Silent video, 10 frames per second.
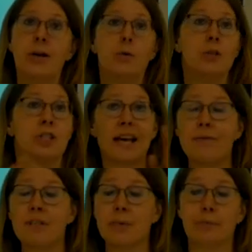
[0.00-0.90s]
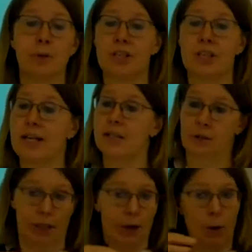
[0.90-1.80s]
There was
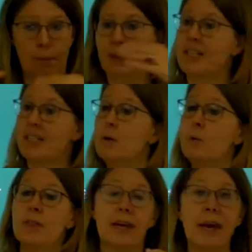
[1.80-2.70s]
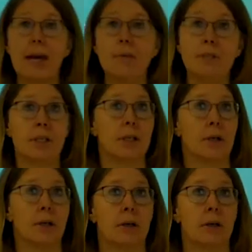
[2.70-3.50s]
70% that were busy with the games